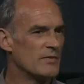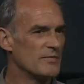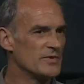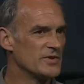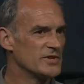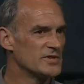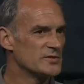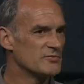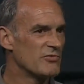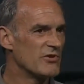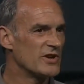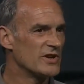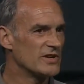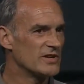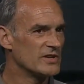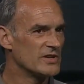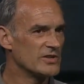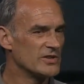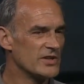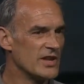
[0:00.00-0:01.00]
up in the
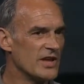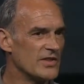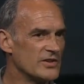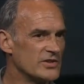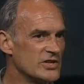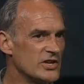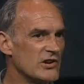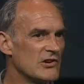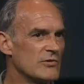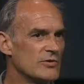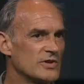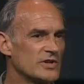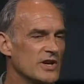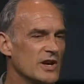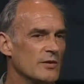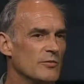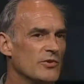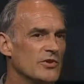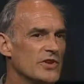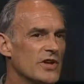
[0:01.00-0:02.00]
spring and the deer would
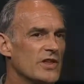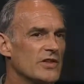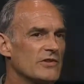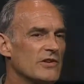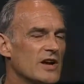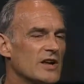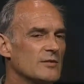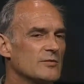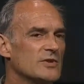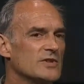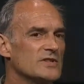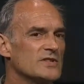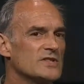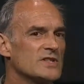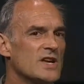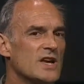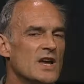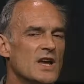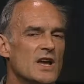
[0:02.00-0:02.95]
come or the other animals.